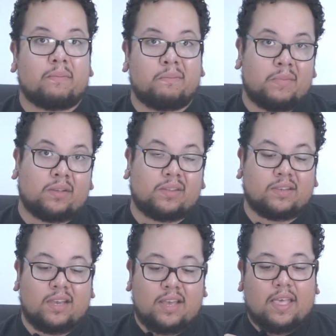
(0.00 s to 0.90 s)

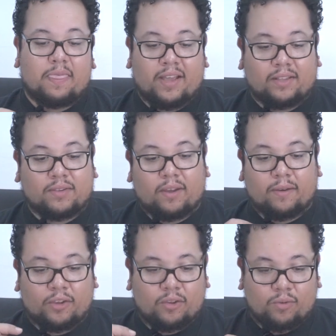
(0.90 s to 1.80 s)
mils. That's
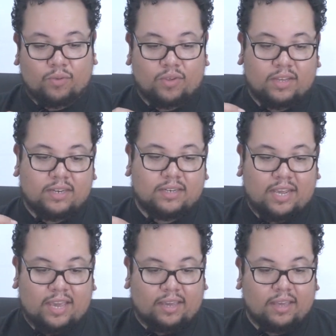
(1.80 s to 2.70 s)
a huge
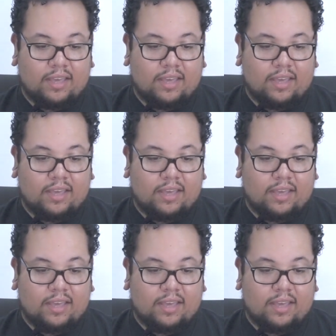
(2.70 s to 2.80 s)
tank.